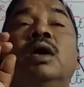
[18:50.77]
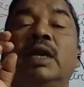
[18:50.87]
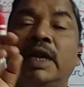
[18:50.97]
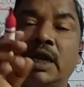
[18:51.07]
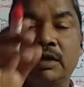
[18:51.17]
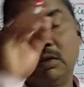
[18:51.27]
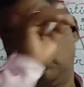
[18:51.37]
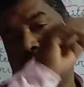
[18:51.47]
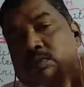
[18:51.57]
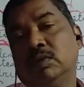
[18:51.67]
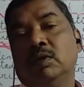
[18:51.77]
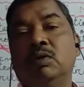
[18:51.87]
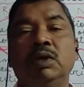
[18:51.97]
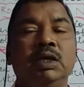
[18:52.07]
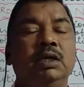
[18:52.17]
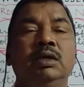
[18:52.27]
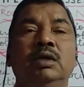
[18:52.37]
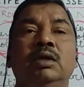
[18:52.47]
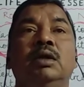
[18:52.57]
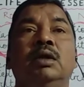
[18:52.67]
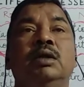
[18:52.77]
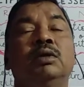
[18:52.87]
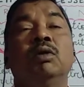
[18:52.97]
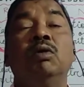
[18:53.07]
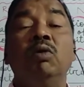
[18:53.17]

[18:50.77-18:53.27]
rectum, where the